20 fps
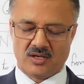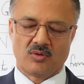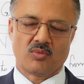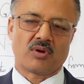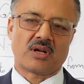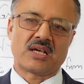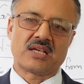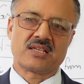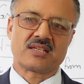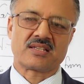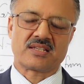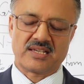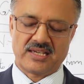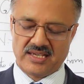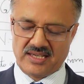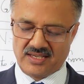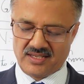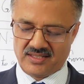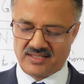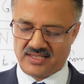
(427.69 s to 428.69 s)
What I
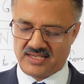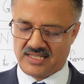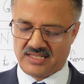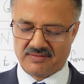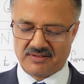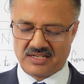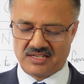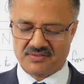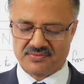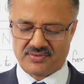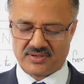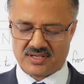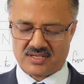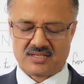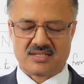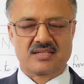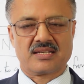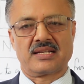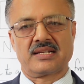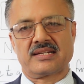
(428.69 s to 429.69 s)
see in the very
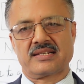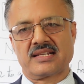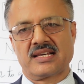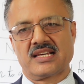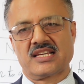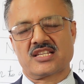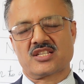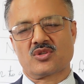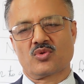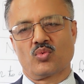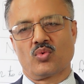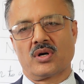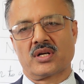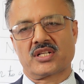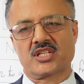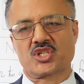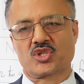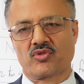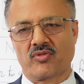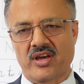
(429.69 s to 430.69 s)
first sentence,
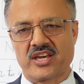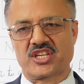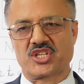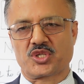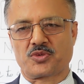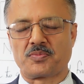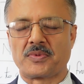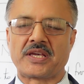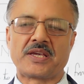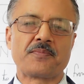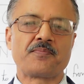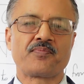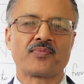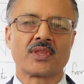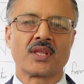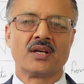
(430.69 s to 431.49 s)
what strikes me,